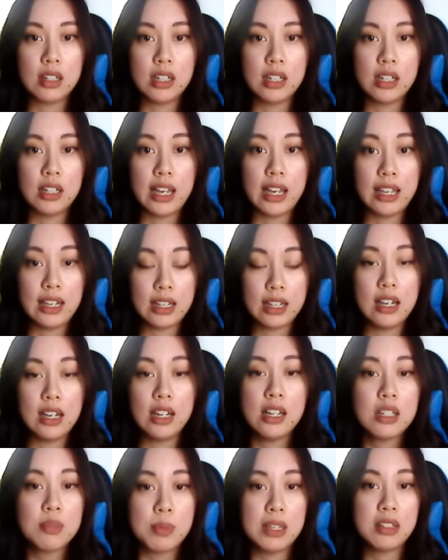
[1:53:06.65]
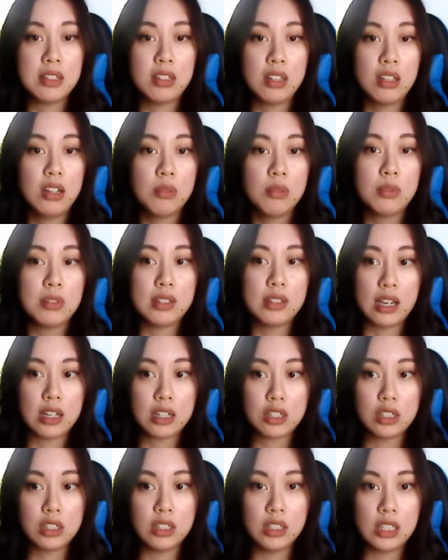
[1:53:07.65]
at Kennedy Space Center was
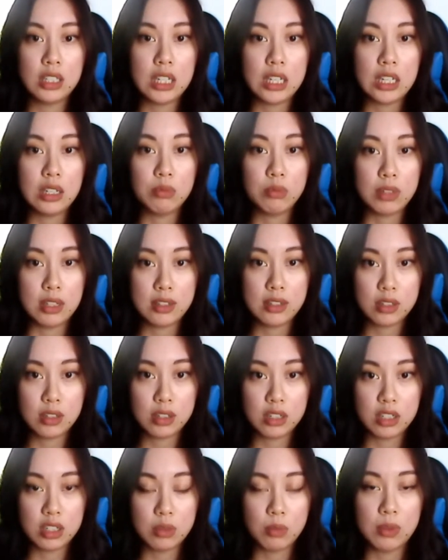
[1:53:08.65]
actually research.